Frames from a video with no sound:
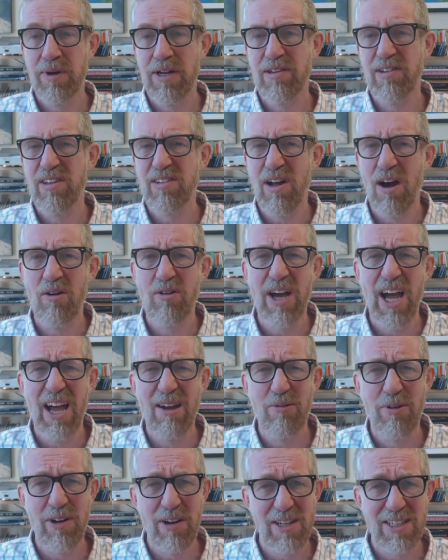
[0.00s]
Because somebody
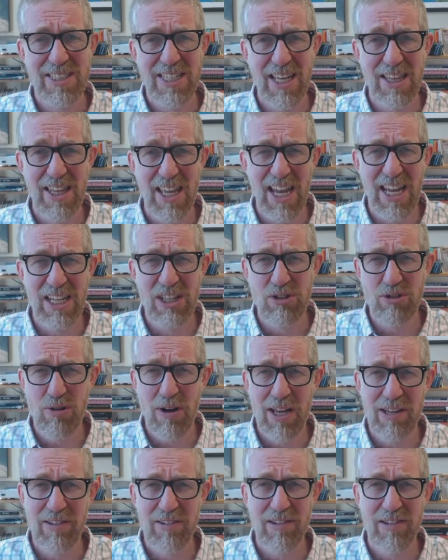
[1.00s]
says, okay, we've got to take
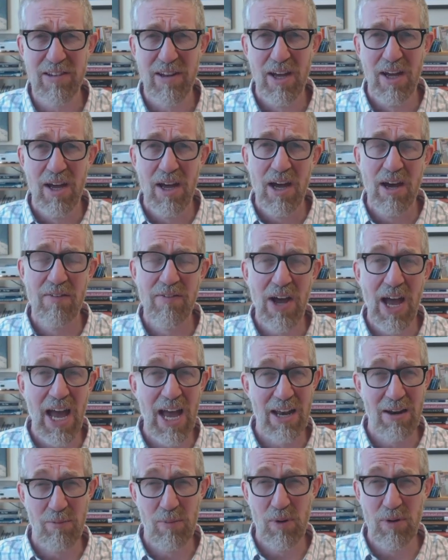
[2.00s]
the interests
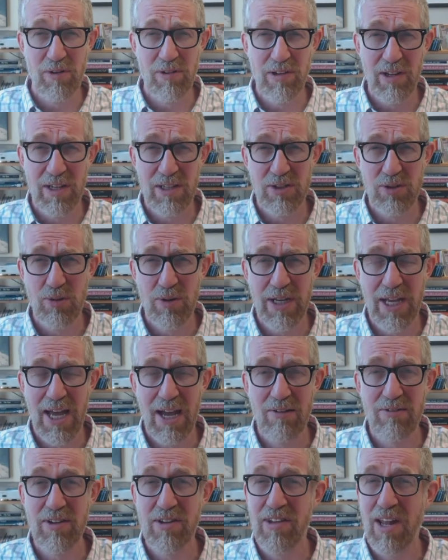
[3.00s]
of animals
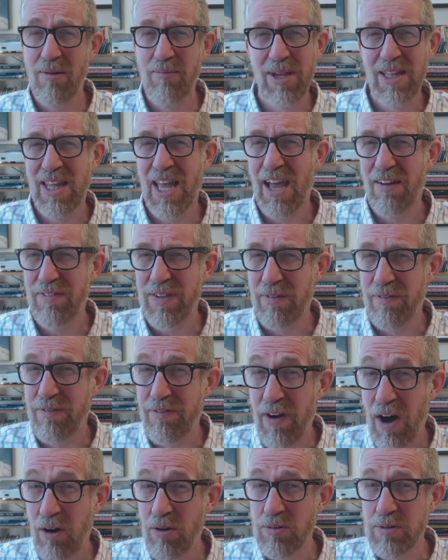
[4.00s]
into account. Does that
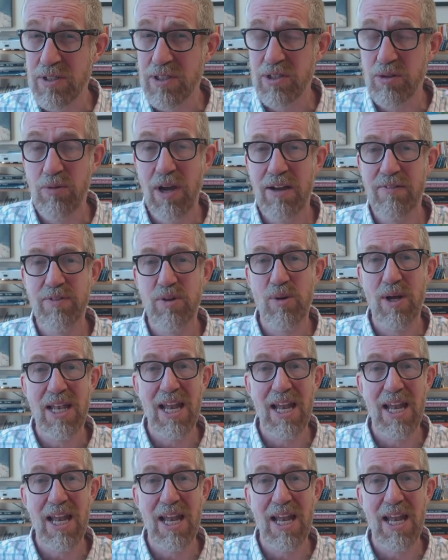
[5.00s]
mean they have to vote?